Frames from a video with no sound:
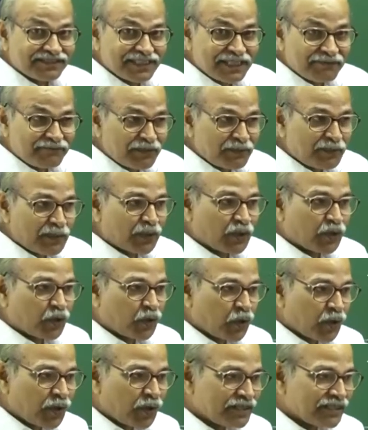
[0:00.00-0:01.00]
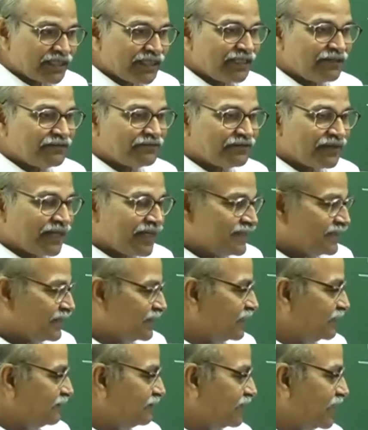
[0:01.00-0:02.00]
they will be called in
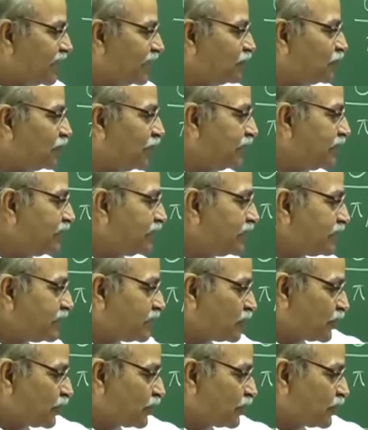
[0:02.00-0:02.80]
phase if they are going